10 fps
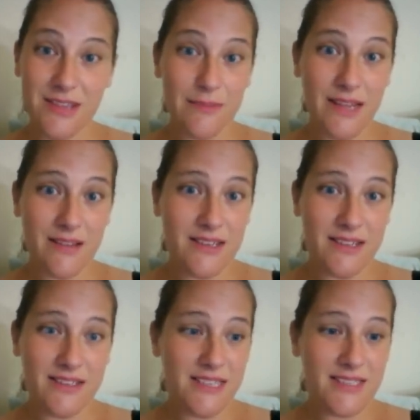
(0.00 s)
down at a
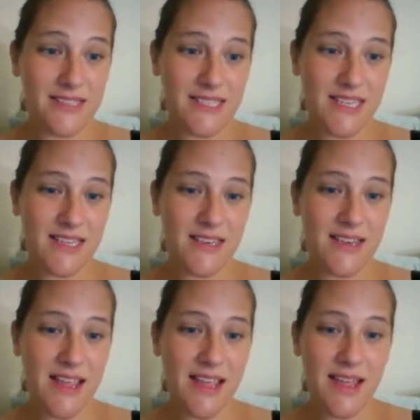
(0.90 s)
16,
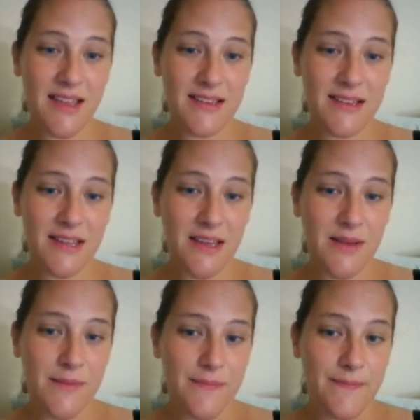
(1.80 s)
and
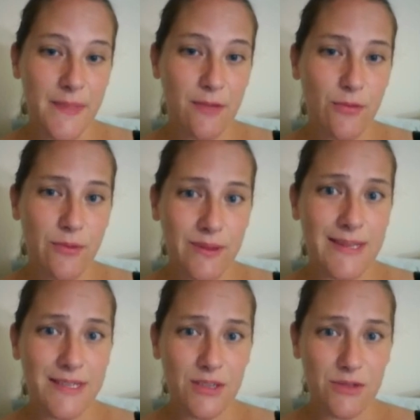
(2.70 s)
I really
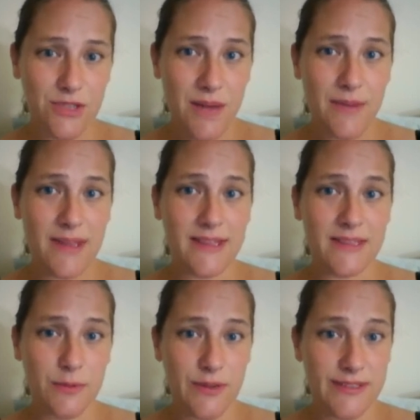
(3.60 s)
need to go shopping at
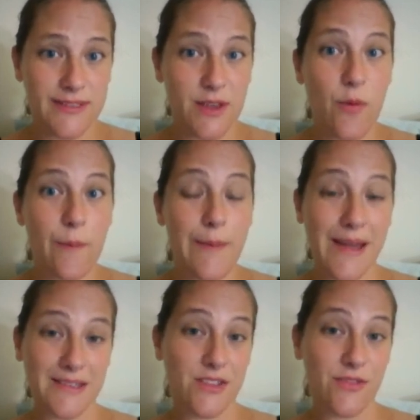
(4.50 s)
this point. So
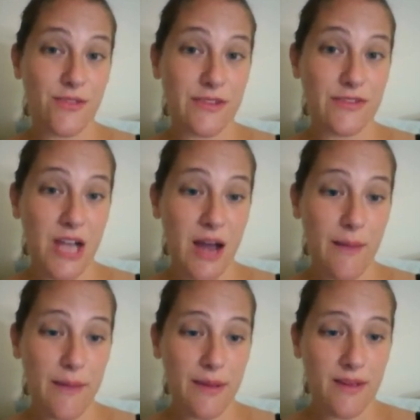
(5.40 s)
back to the thrift
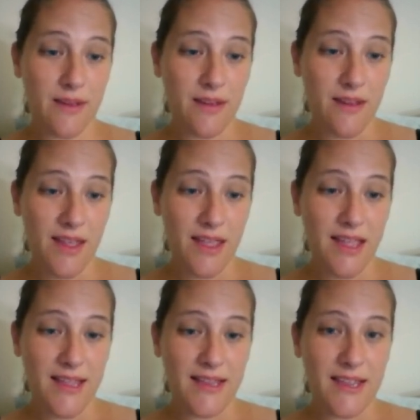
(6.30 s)
shop
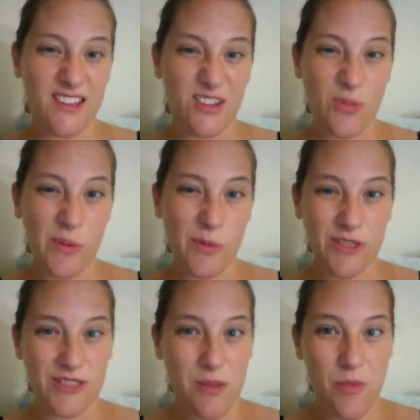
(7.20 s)
and get a little bit
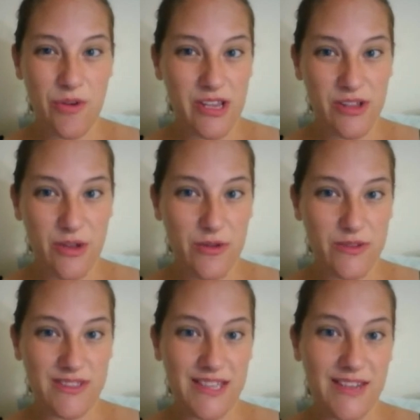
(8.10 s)
more summery clothes
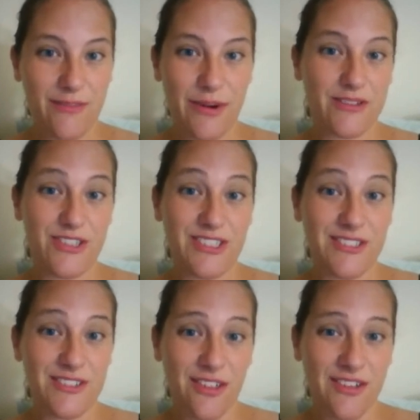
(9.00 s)
instead of wearing
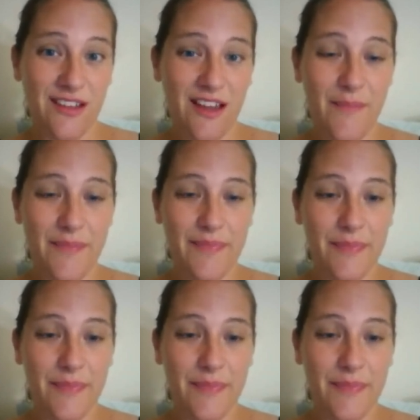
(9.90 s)
jeans all the time.